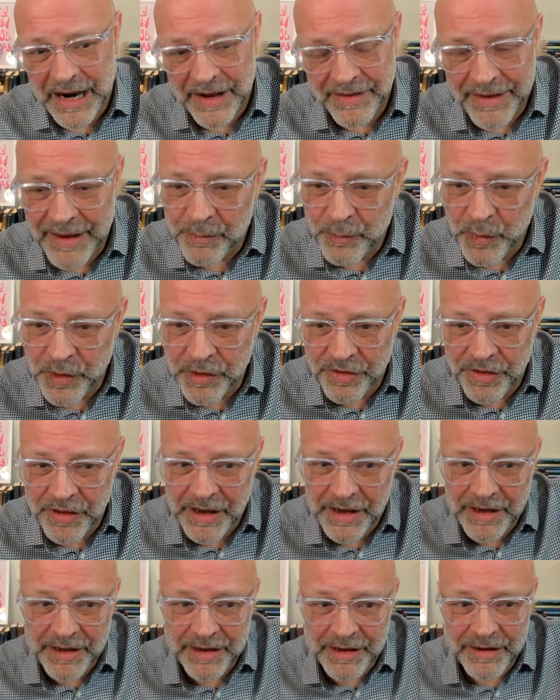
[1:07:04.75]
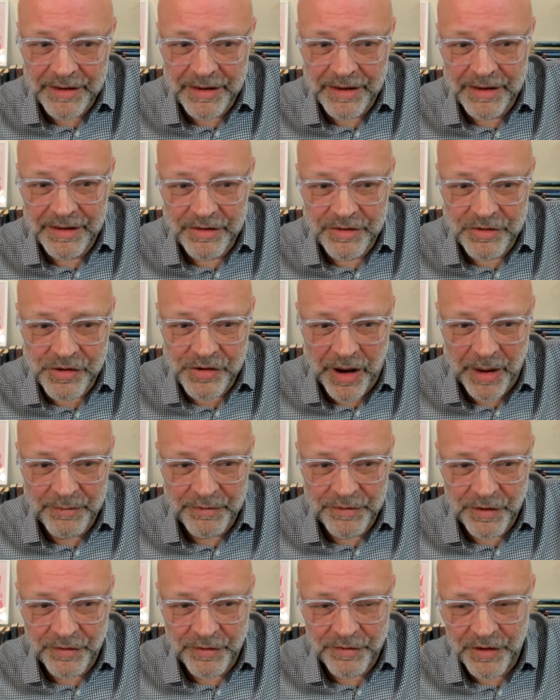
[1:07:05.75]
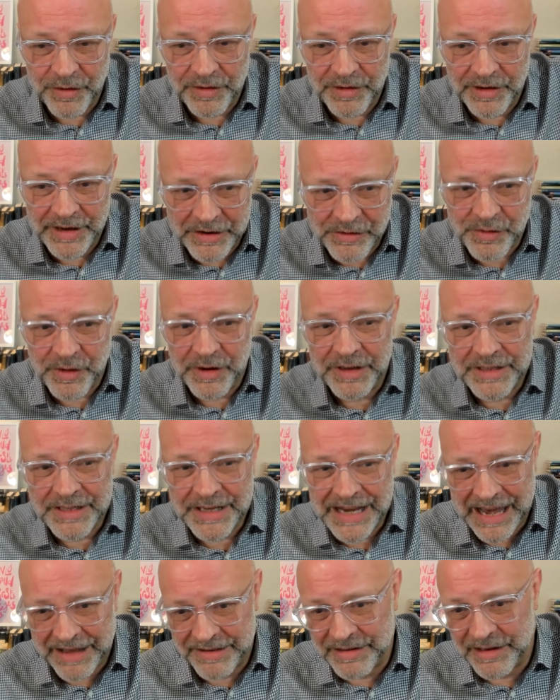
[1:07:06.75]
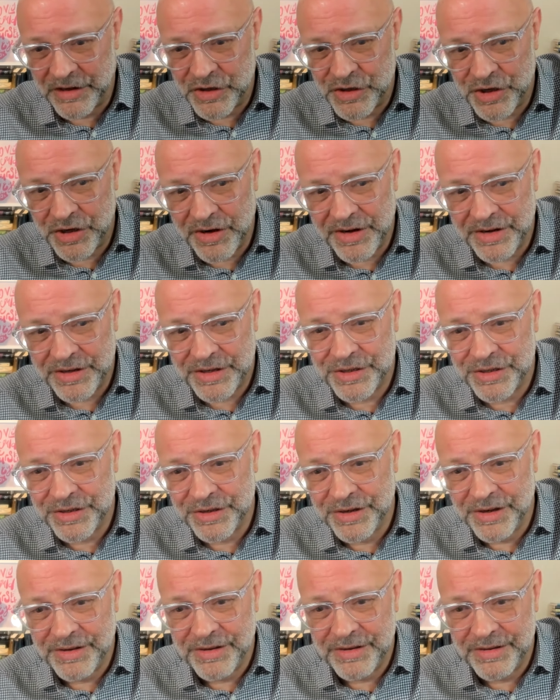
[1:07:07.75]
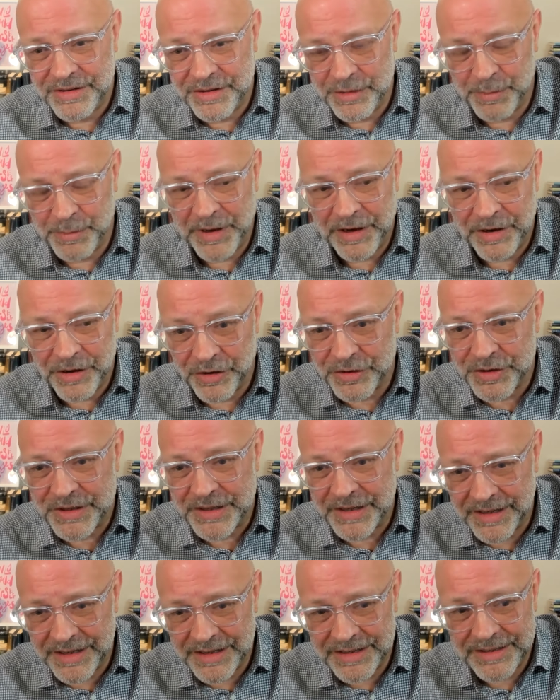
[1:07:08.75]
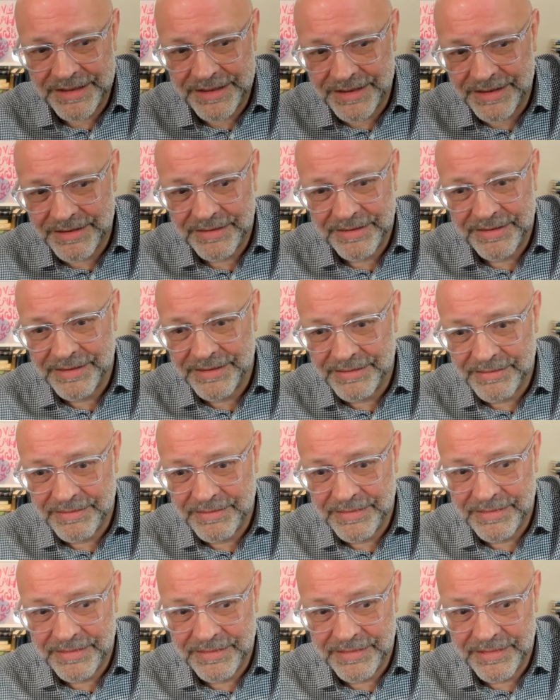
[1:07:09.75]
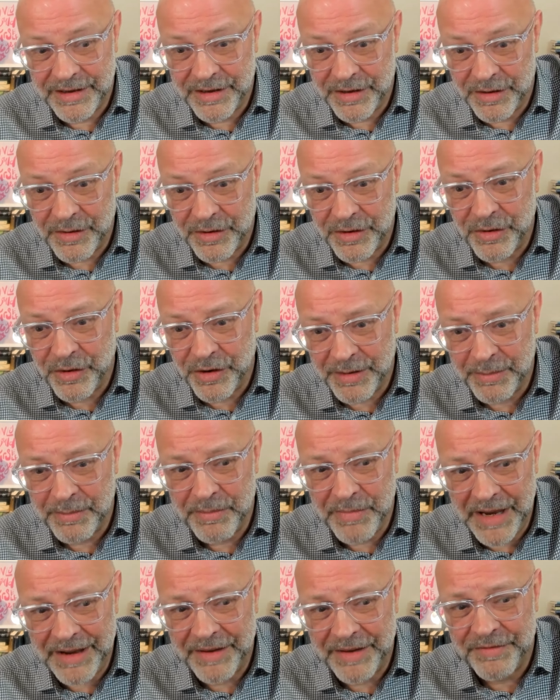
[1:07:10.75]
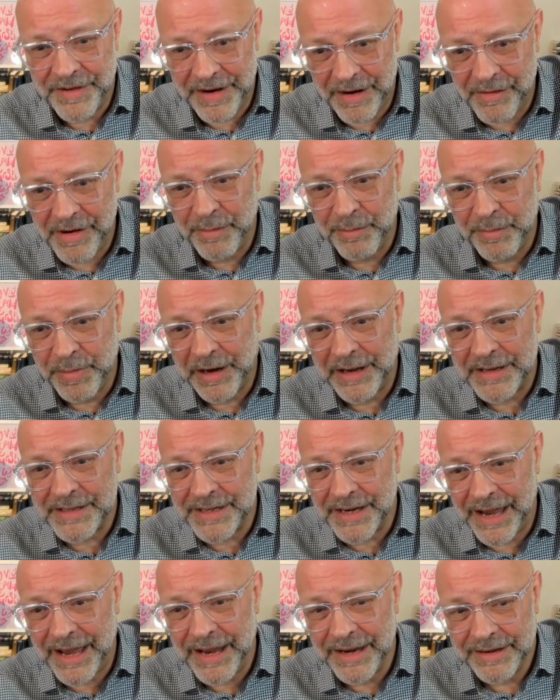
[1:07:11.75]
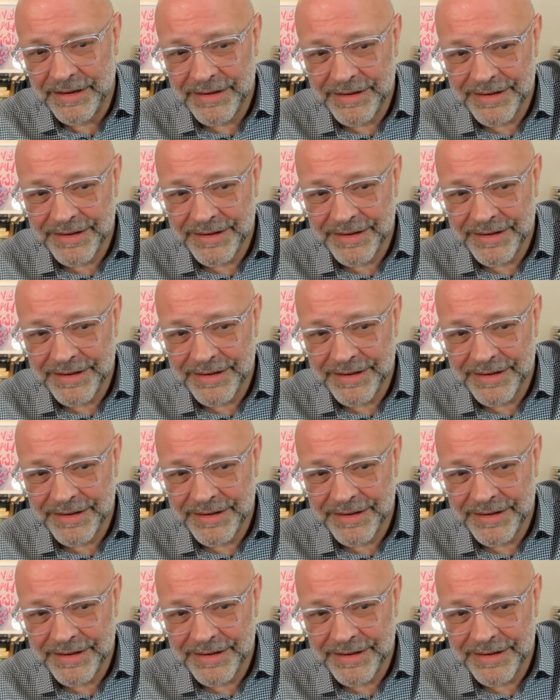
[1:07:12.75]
and then with the triumph of the literalist Catholic Church, to be a Gnostic is you know you're going to meet a very unpleasant end